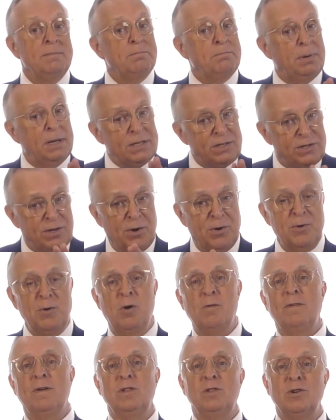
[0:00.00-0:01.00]
but don't
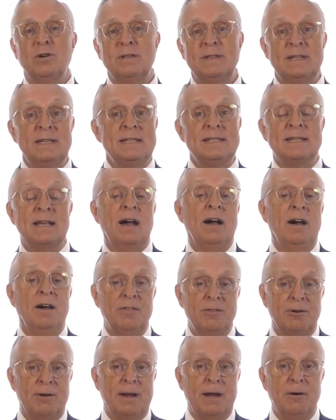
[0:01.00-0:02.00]
overlook these
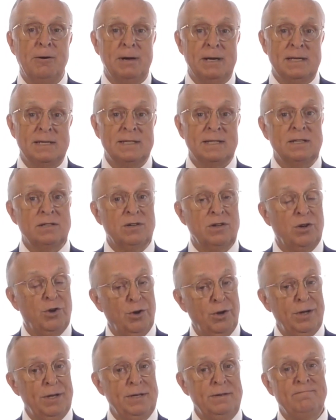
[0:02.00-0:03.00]
other areas that
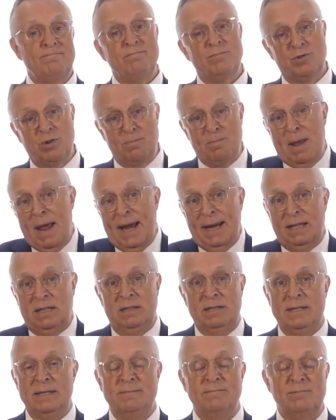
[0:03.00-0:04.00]
could
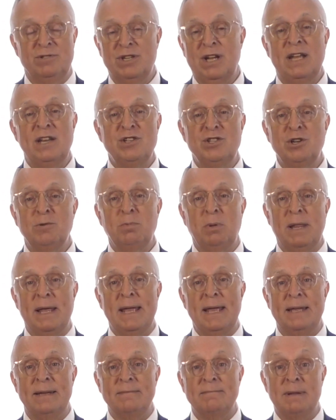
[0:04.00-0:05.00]
dramatically change your
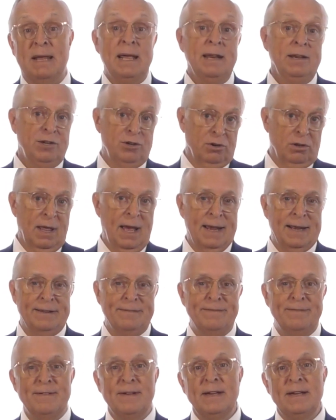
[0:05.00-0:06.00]
plan and your
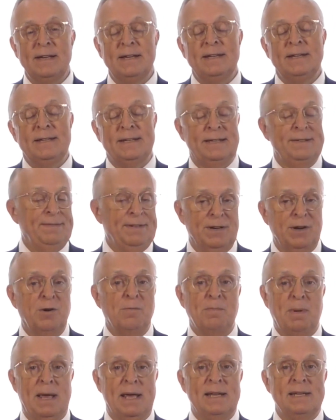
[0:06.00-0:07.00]
life if you
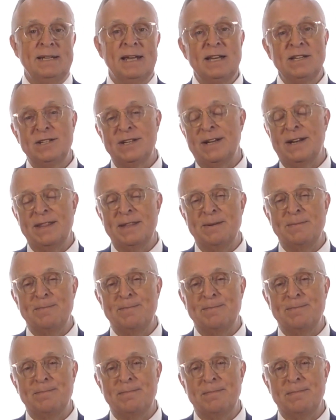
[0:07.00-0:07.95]
don't pay attention to them.